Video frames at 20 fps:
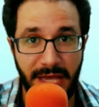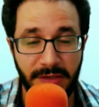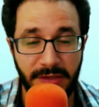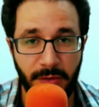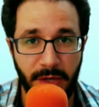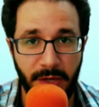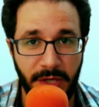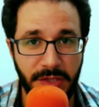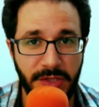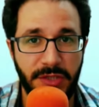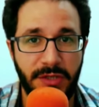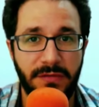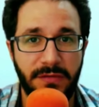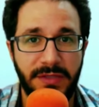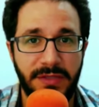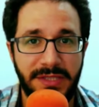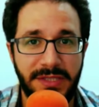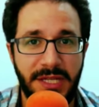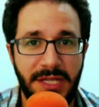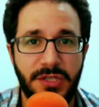correction of
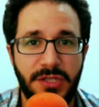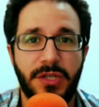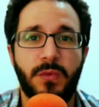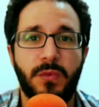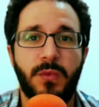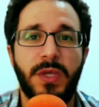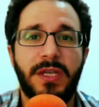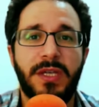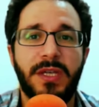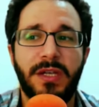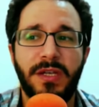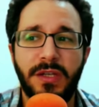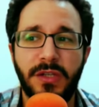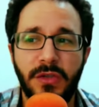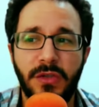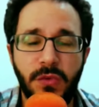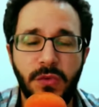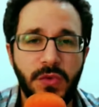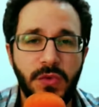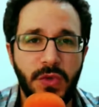intention, we can
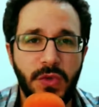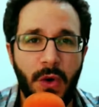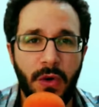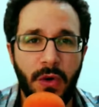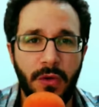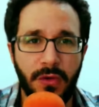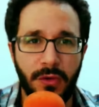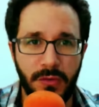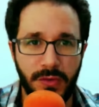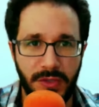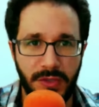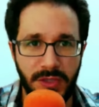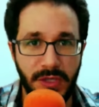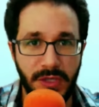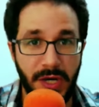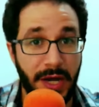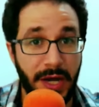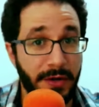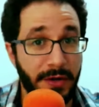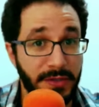use all those
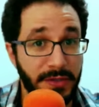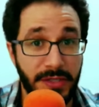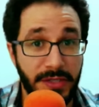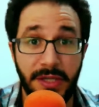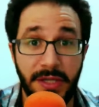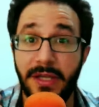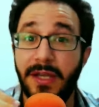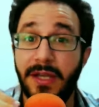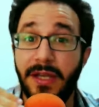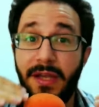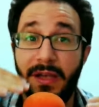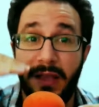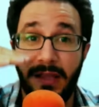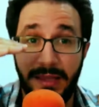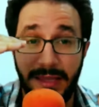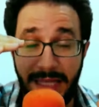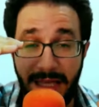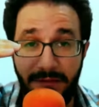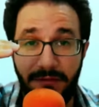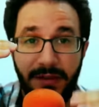desires
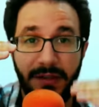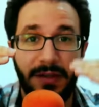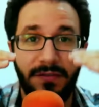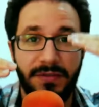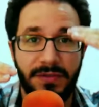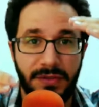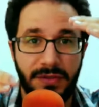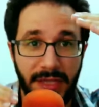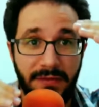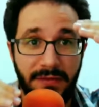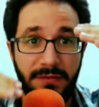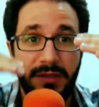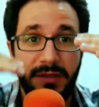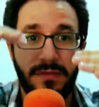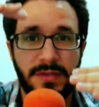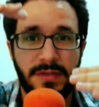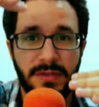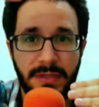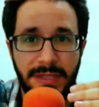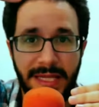level after level
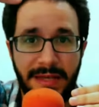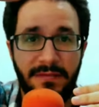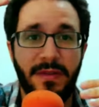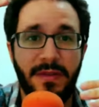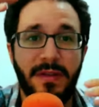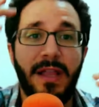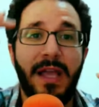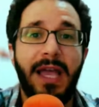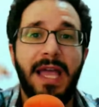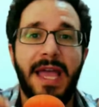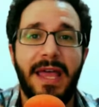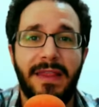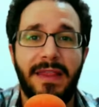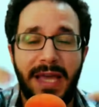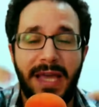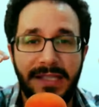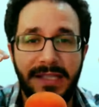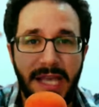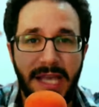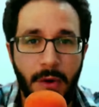after level, and
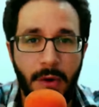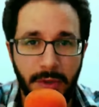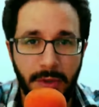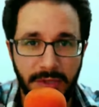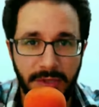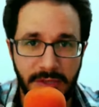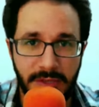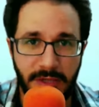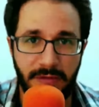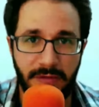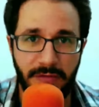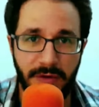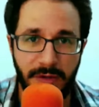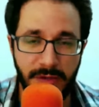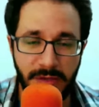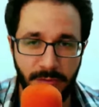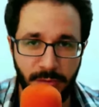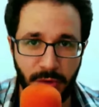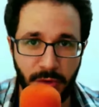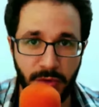that's how we discover the
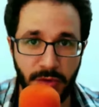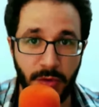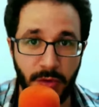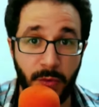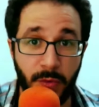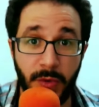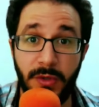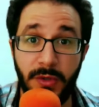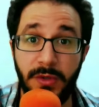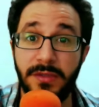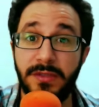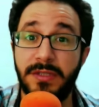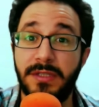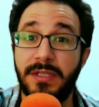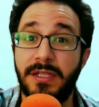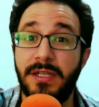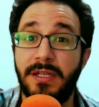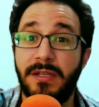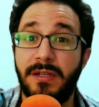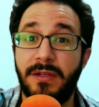spiritual world.
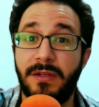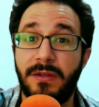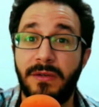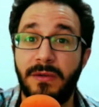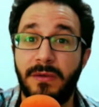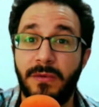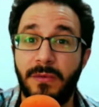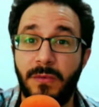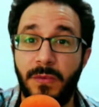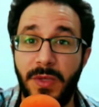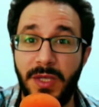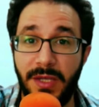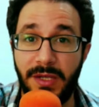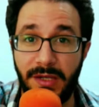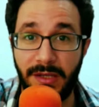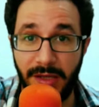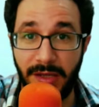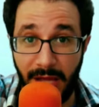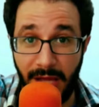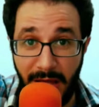We
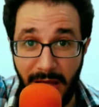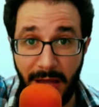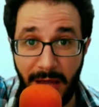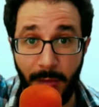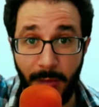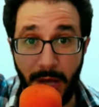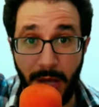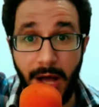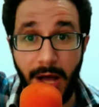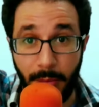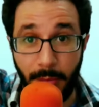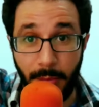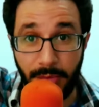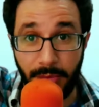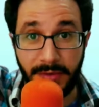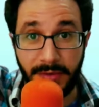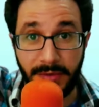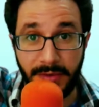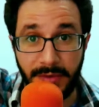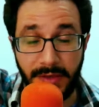climb up
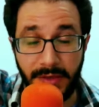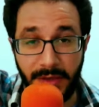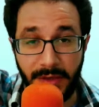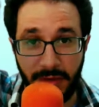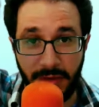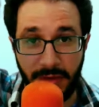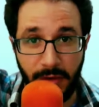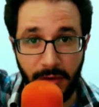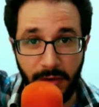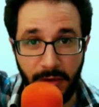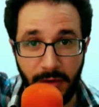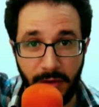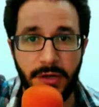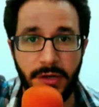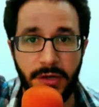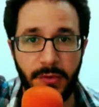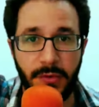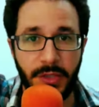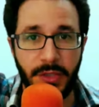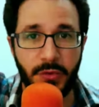the
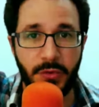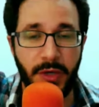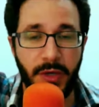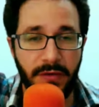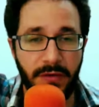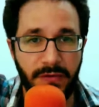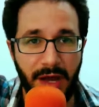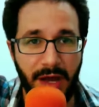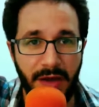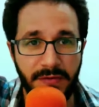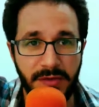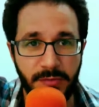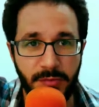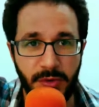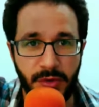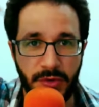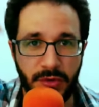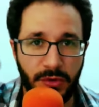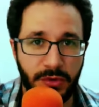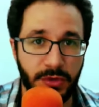125
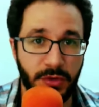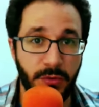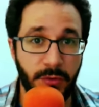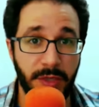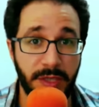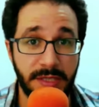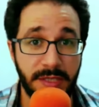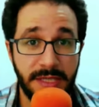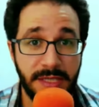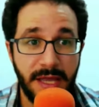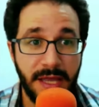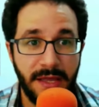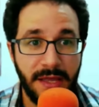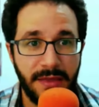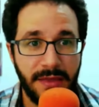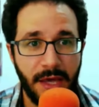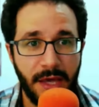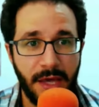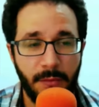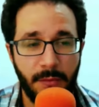spiritual degrees
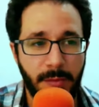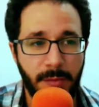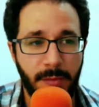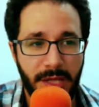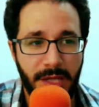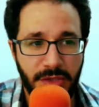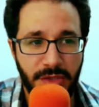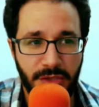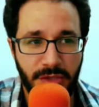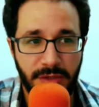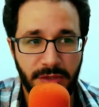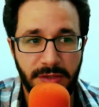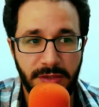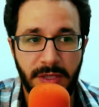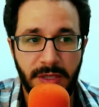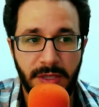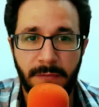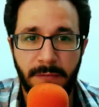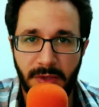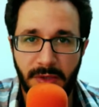that we mentioned
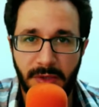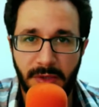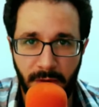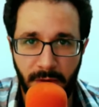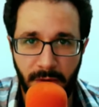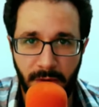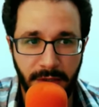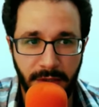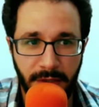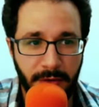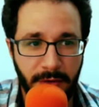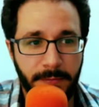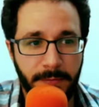earlier.